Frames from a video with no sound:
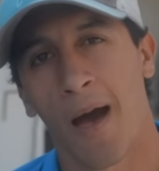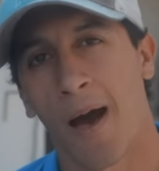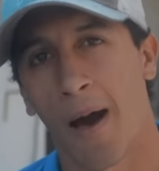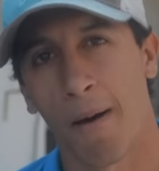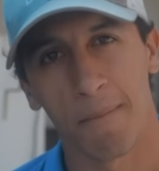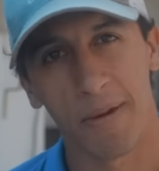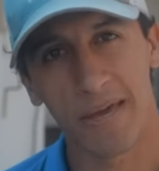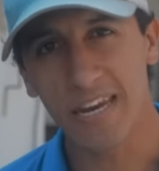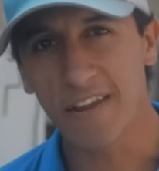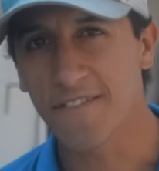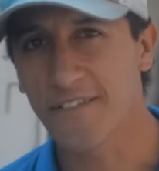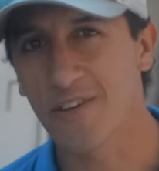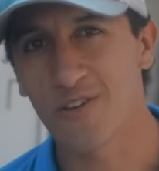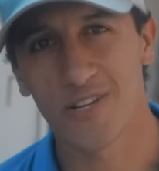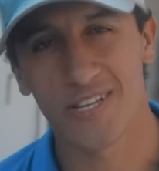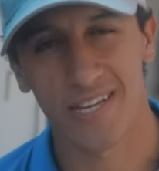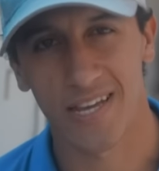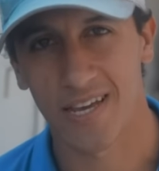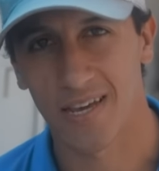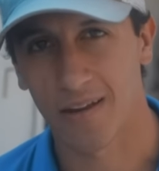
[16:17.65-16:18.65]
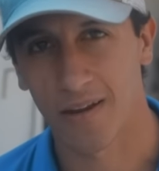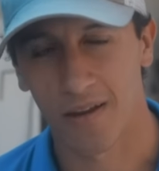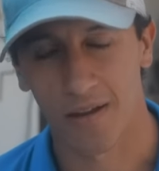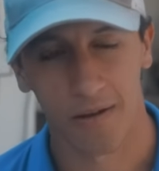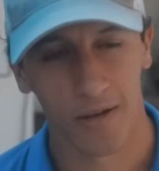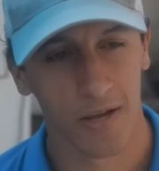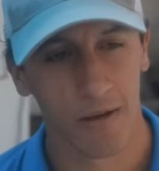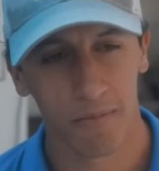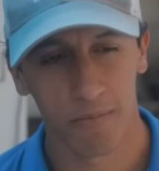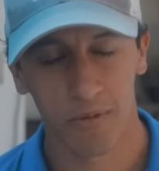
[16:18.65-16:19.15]
And if you did,
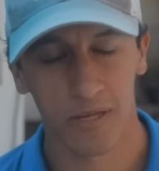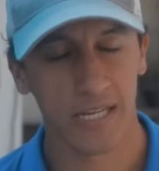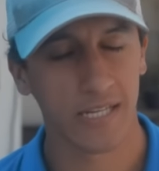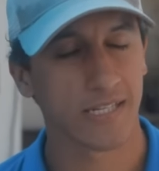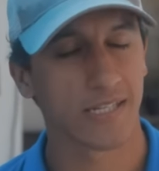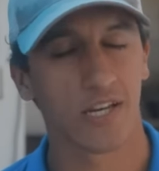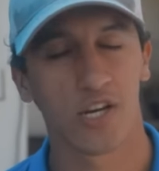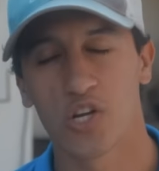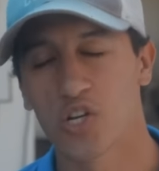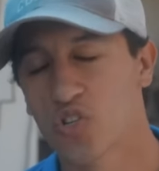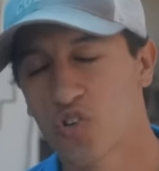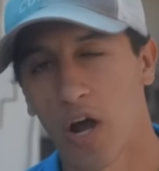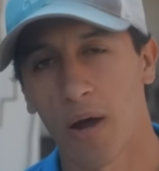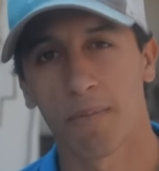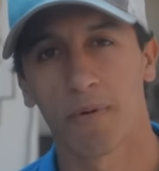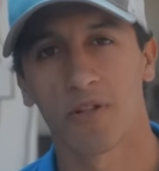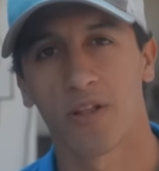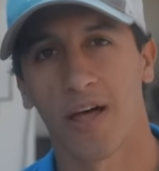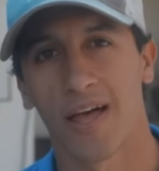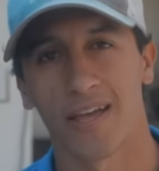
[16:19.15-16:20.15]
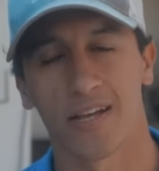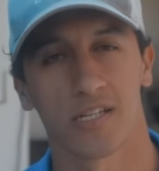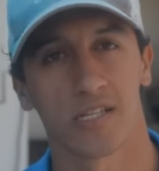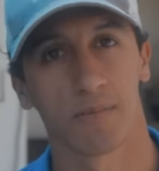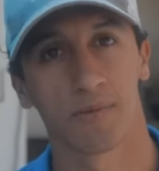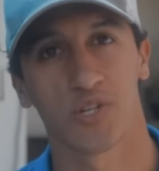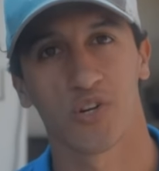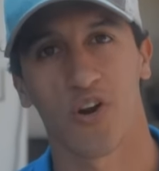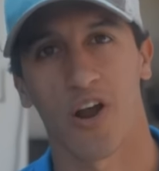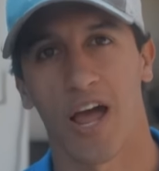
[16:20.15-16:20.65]
please drop a like,
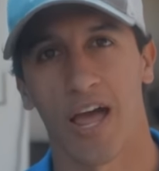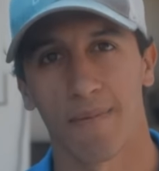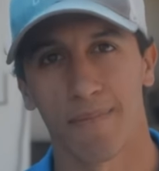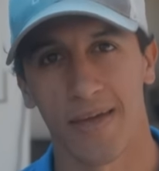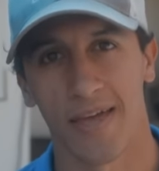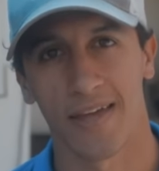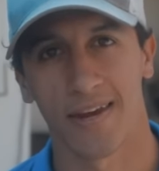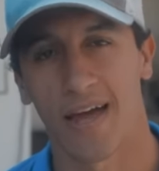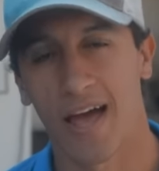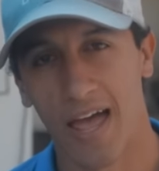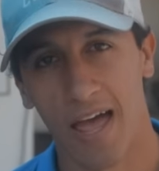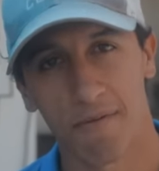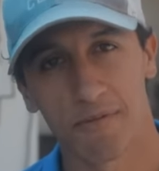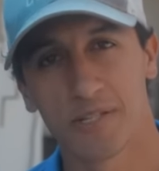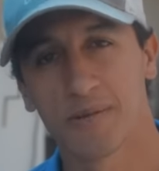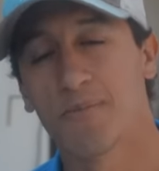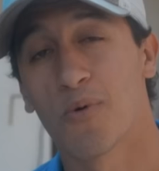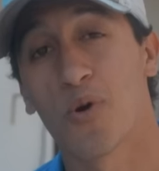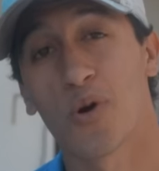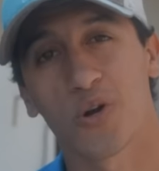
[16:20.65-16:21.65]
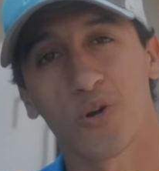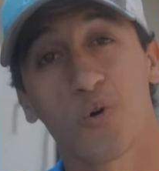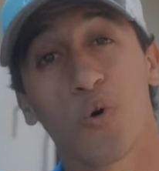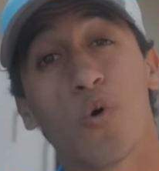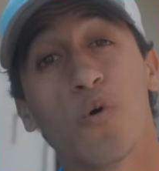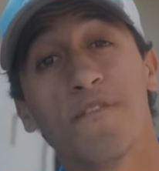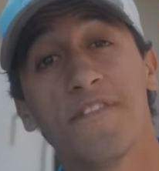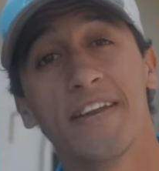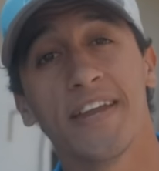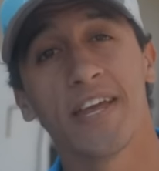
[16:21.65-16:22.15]
subscribe, and I have some more
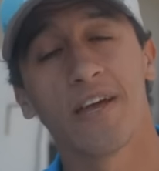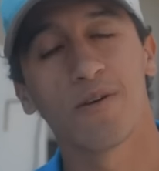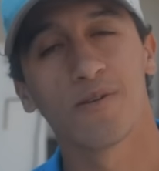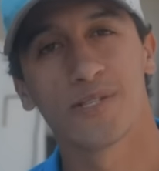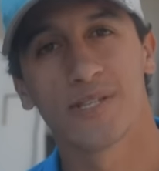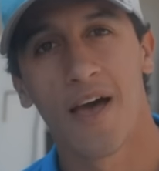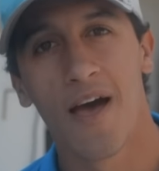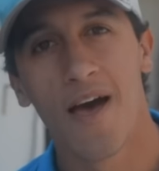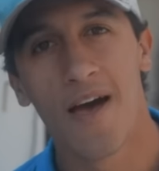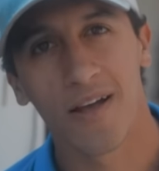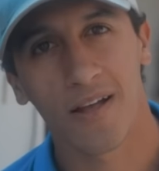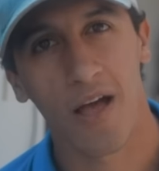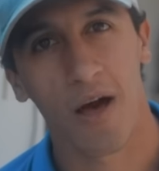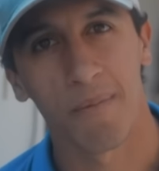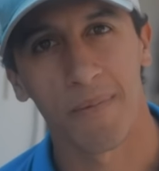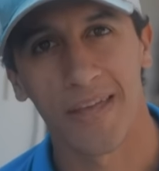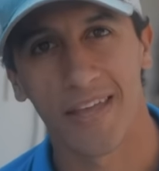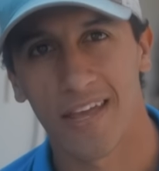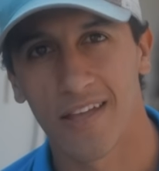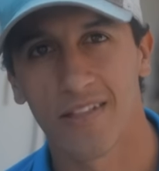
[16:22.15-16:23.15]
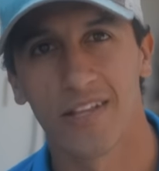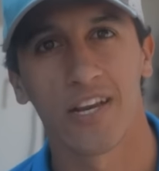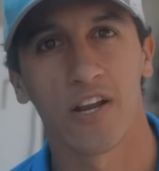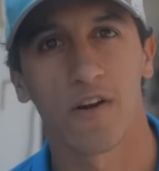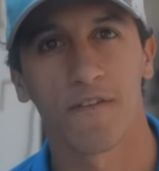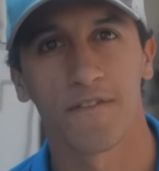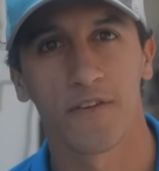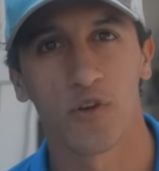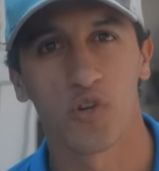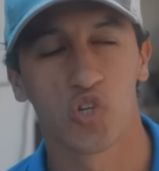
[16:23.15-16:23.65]
cool videos coming in the
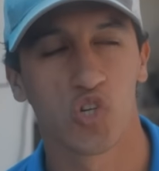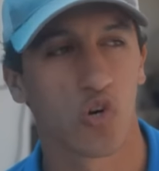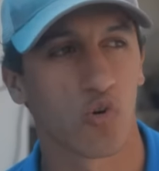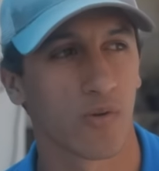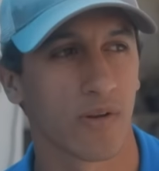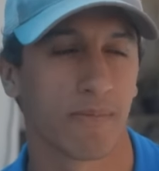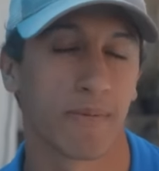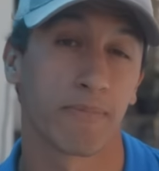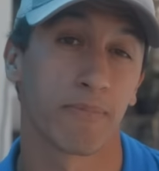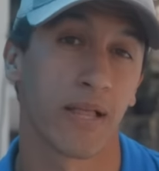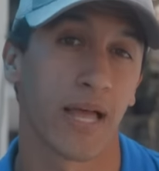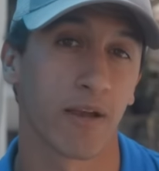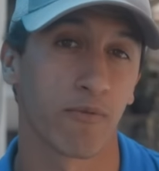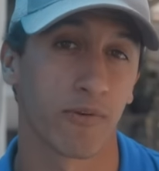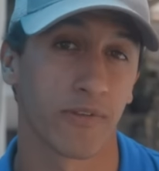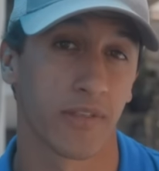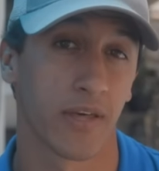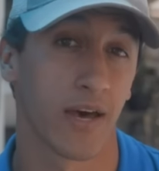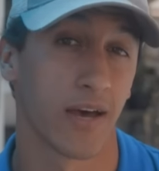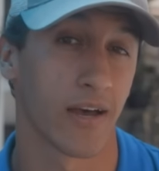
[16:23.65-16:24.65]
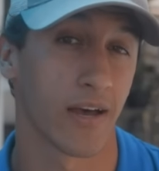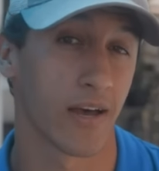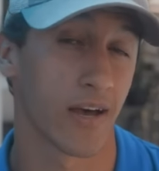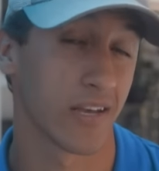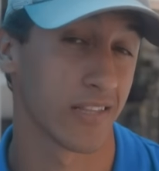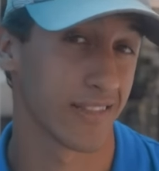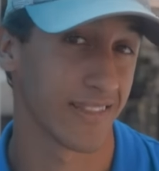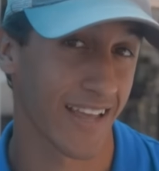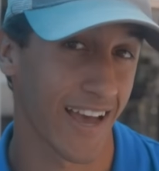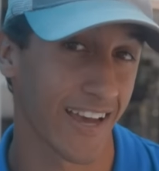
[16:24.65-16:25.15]
near future. We're gonna be playing with
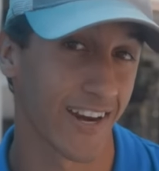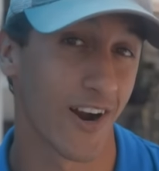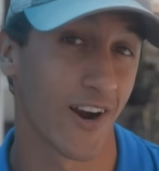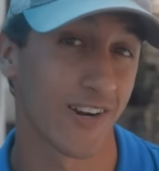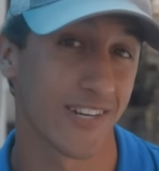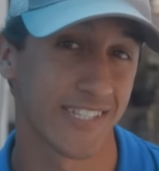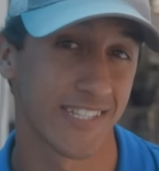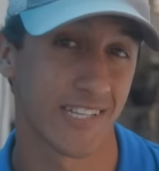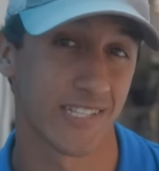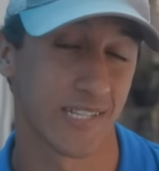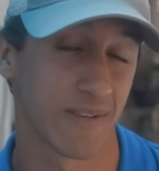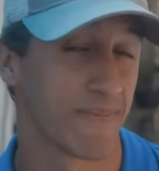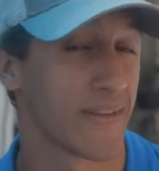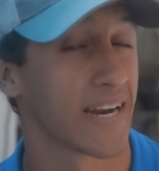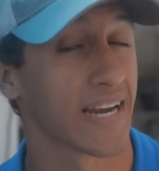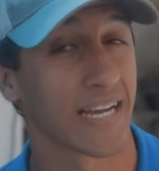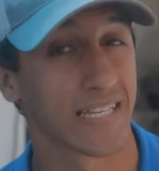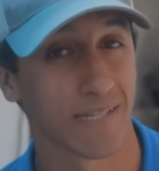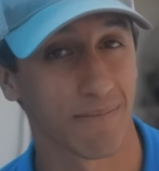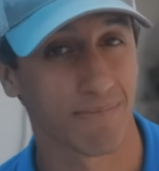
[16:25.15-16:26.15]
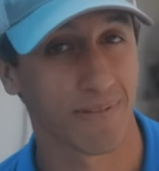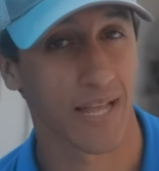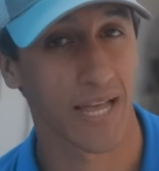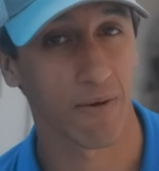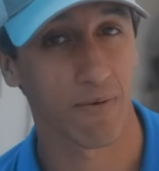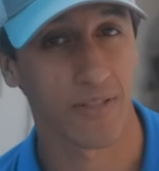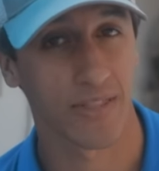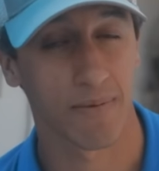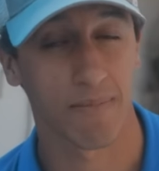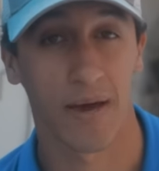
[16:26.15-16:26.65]
a LiDAR system that I got to
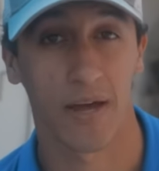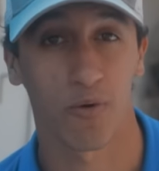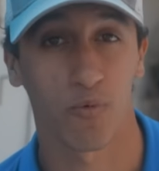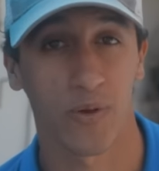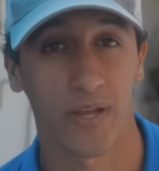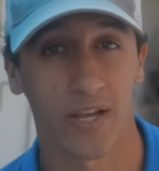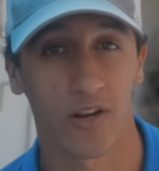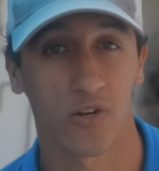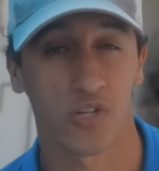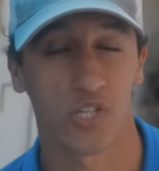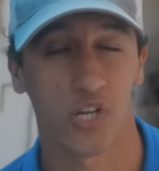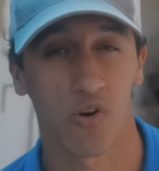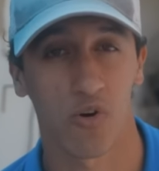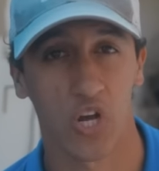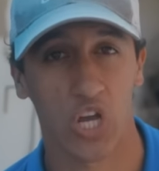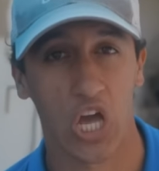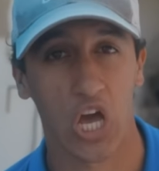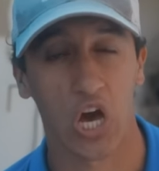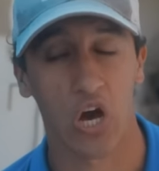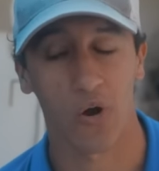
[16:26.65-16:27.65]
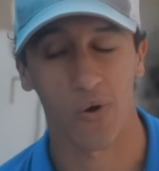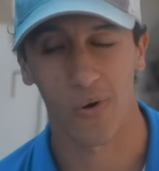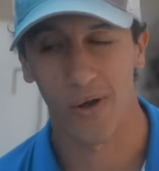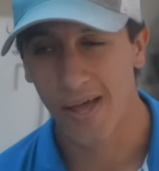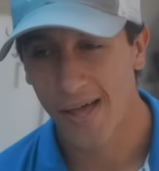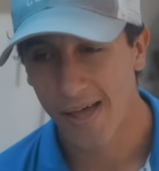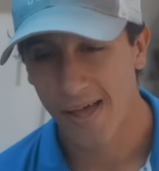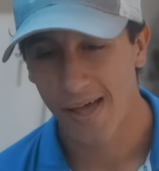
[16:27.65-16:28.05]
play with about a week or so ago.